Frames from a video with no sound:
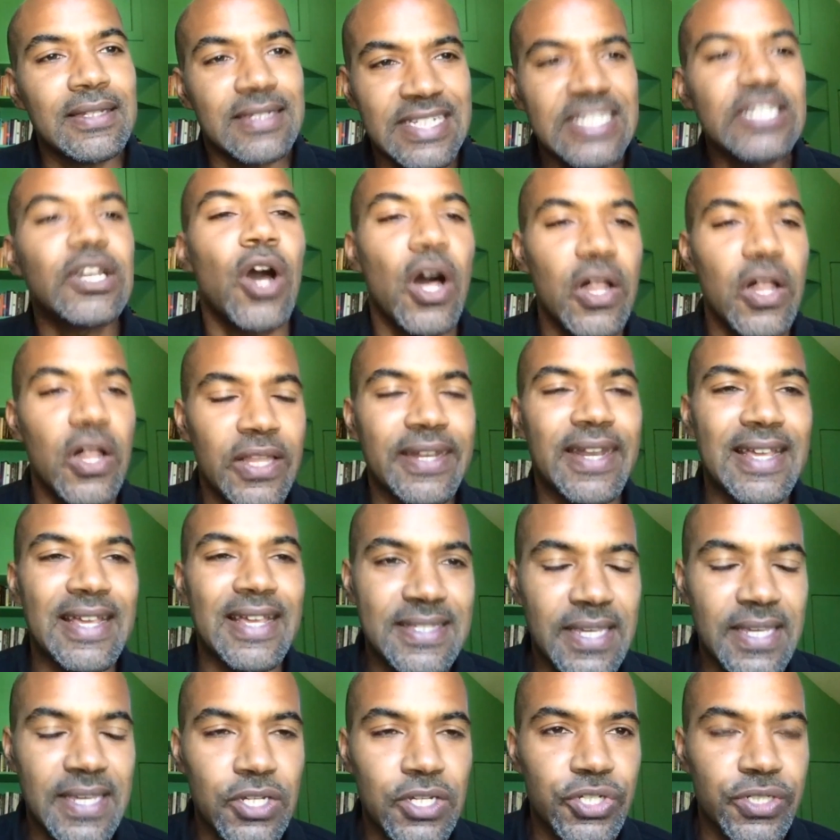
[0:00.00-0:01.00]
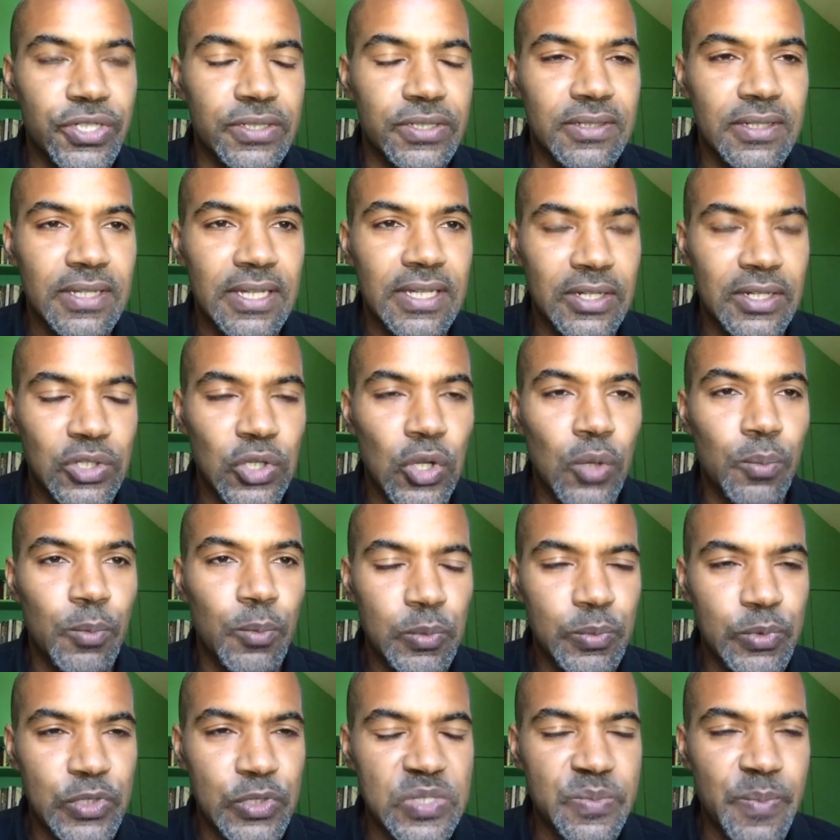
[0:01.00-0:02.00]
decolonization in
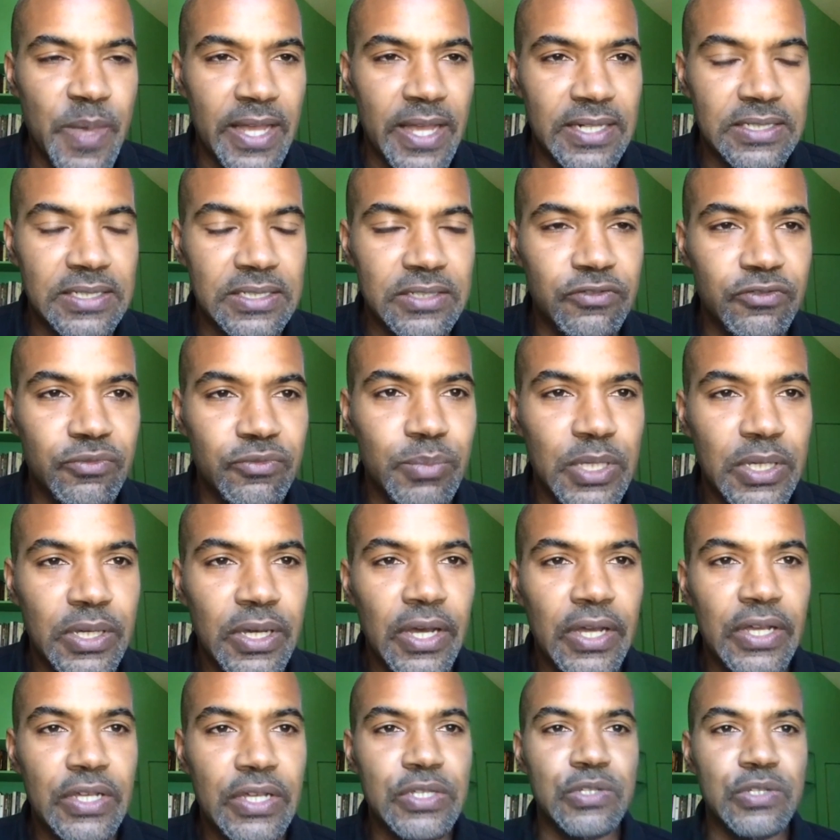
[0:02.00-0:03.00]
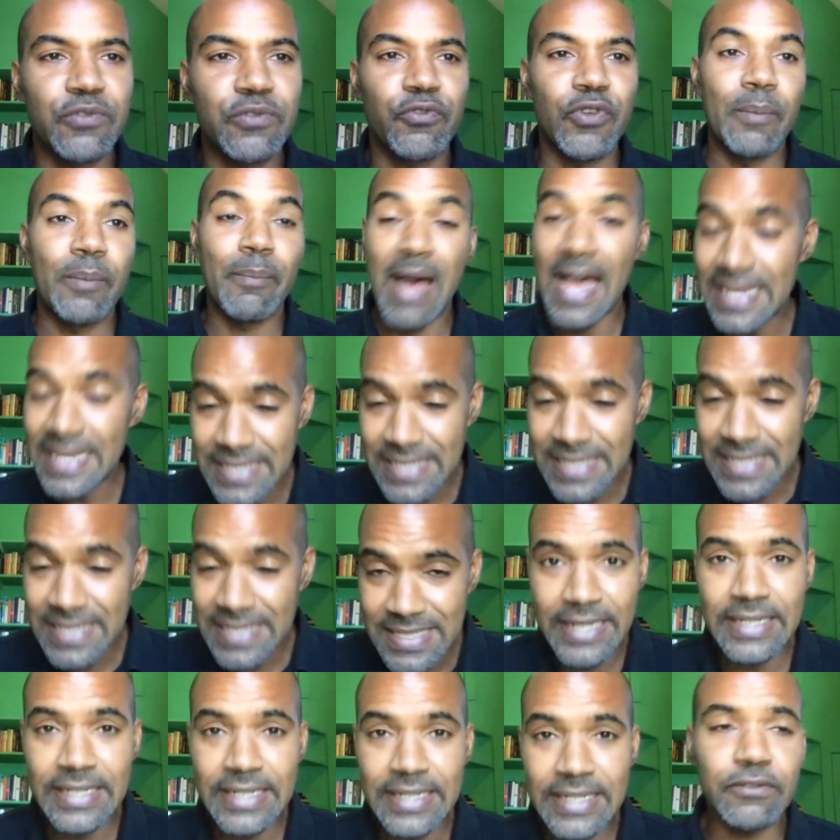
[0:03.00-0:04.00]
global perspective. Because from my
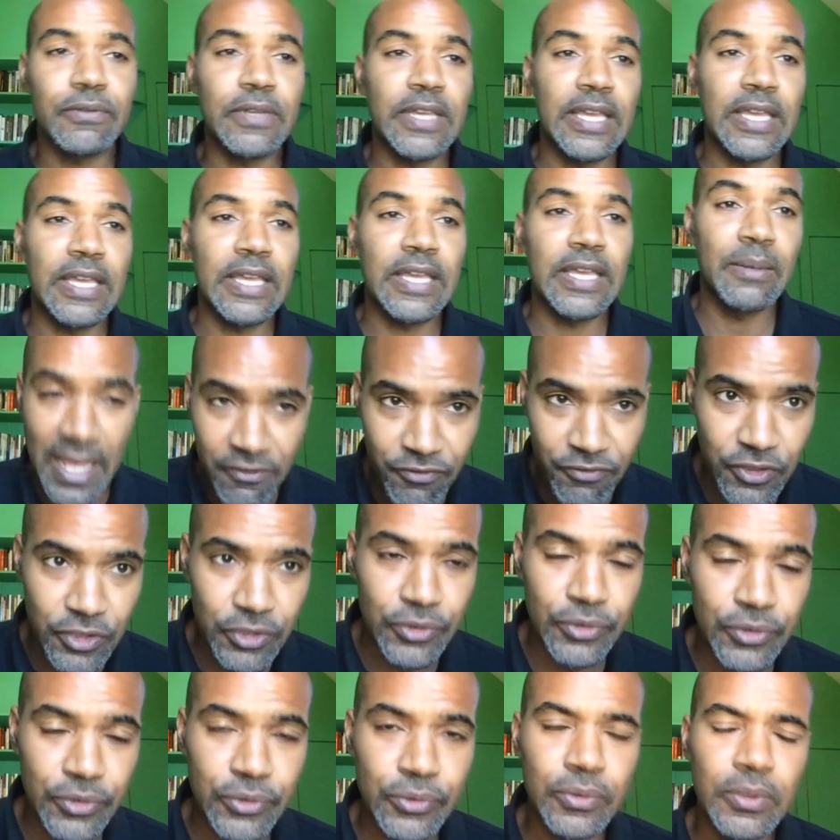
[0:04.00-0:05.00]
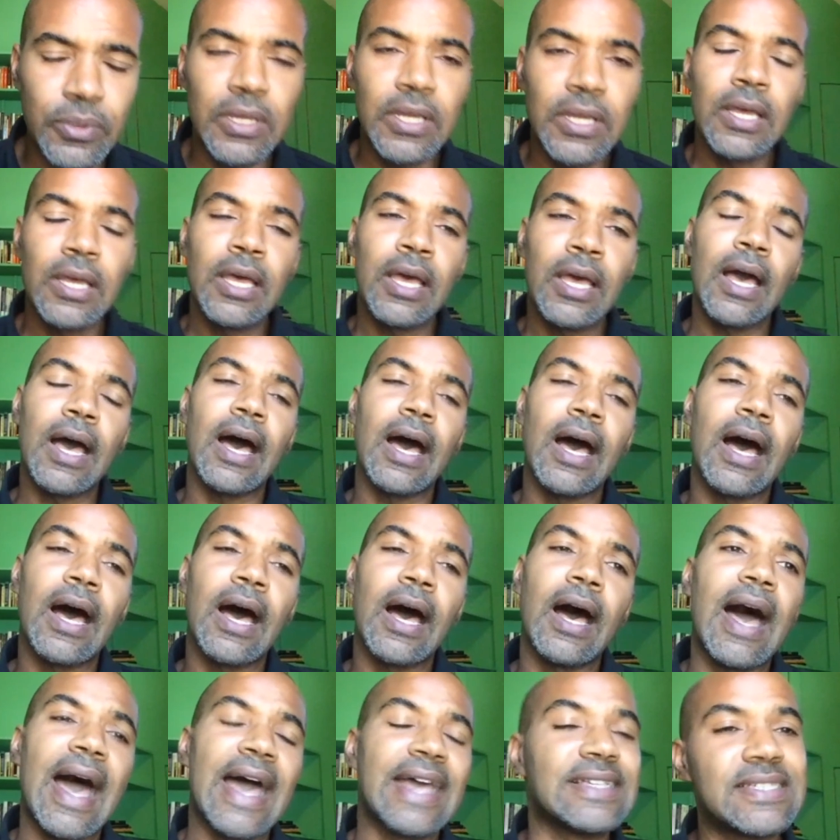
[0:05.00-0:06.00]
study, in my view,
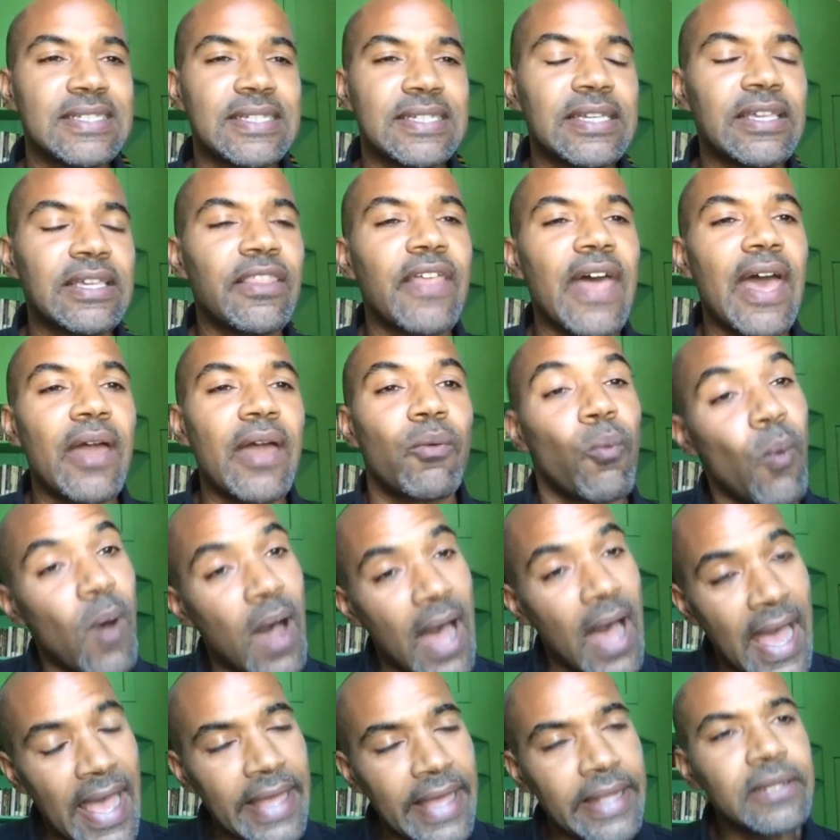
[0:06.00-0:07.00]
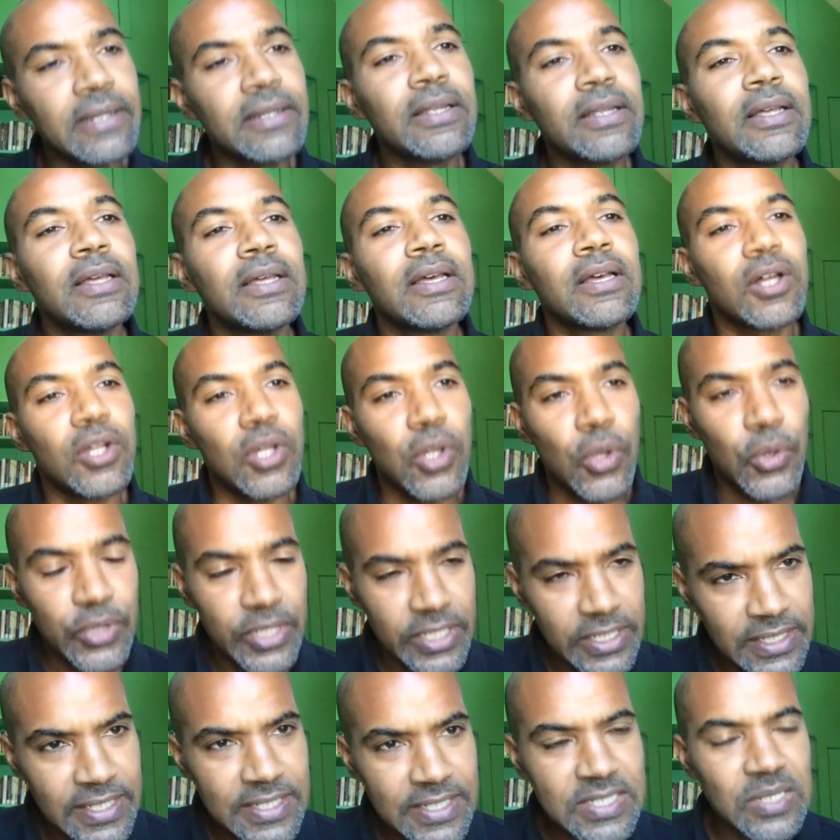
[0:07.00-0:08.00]
uh, I see that while
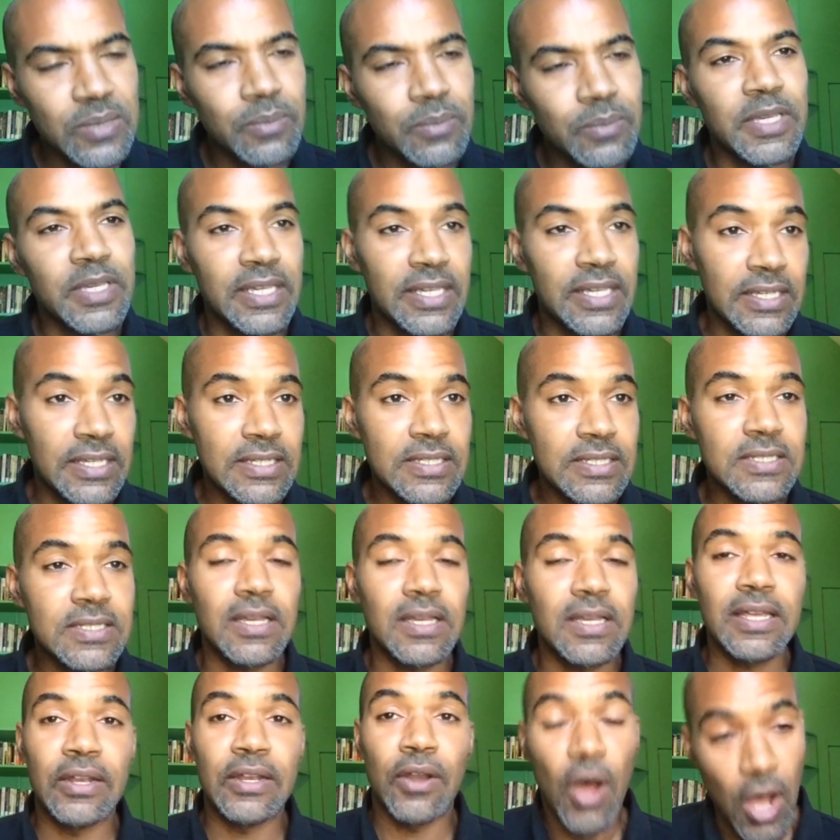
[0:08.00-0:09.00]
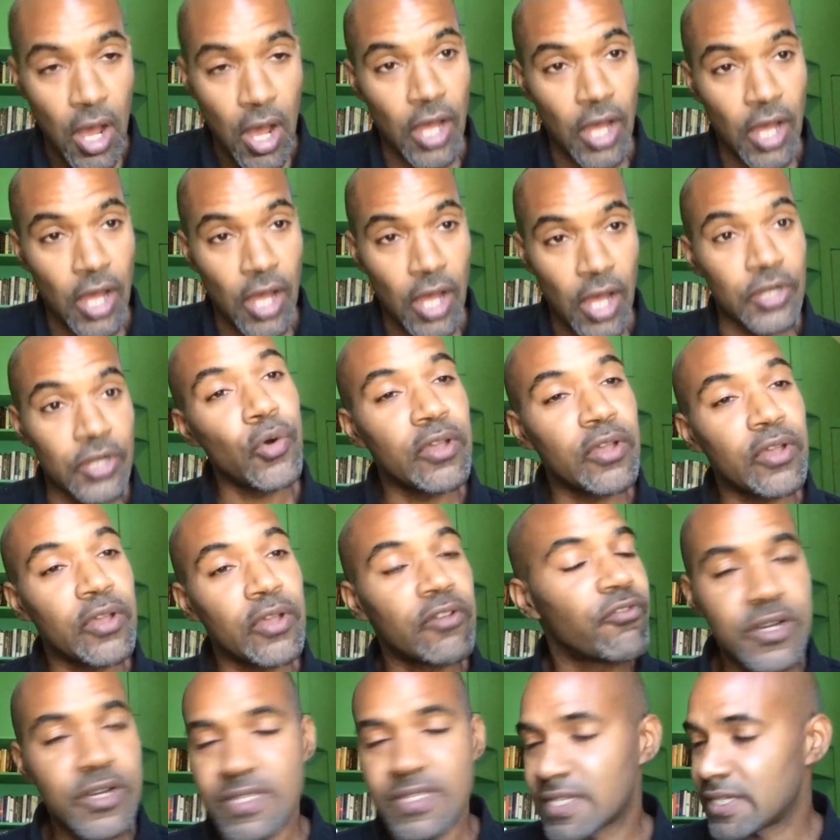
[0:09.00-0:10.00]
colonialism is an ongoing
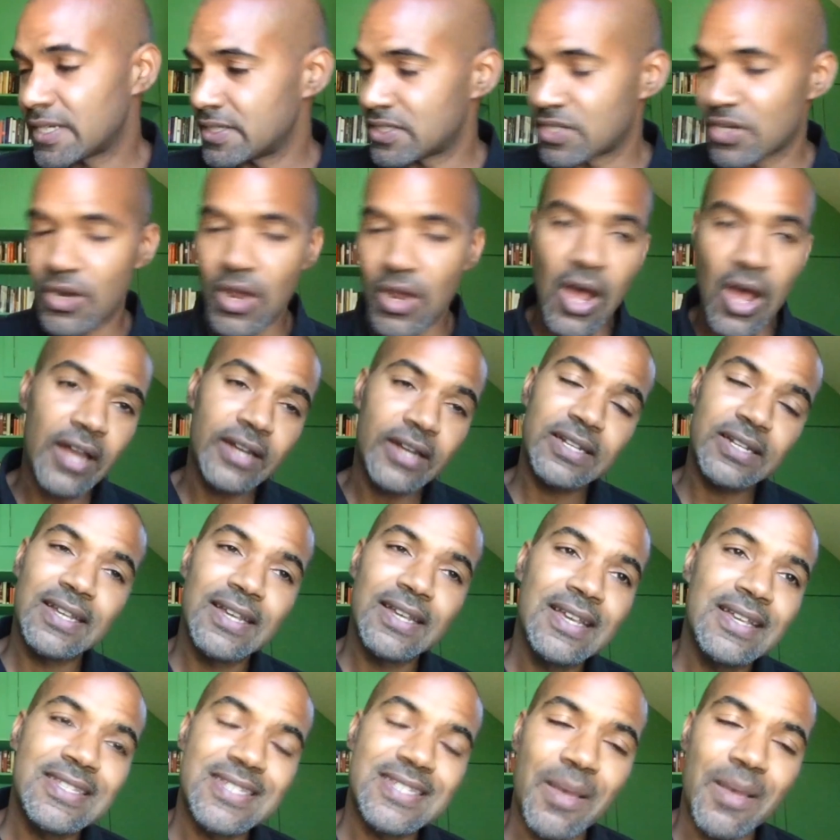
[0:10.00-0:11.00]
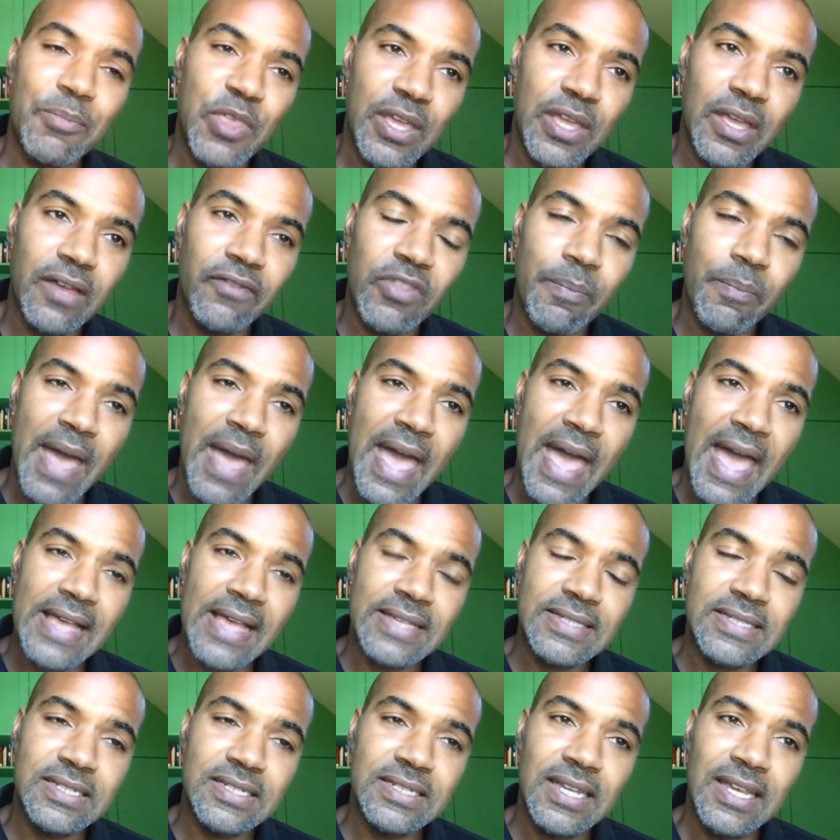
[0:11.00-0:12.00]
force, it is not something of the
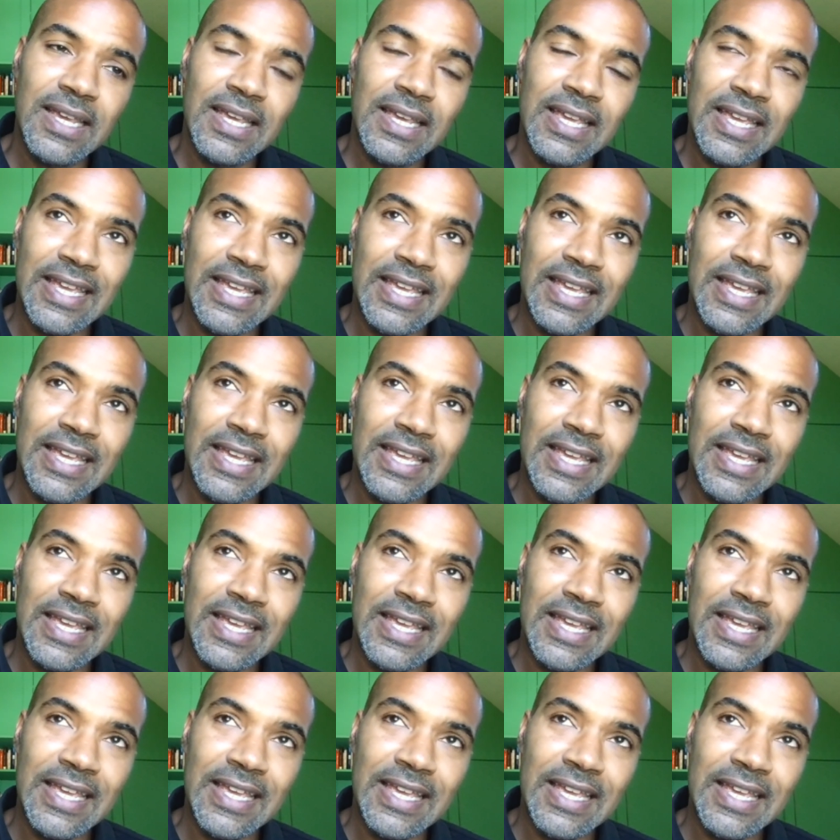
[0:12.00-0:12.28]
past.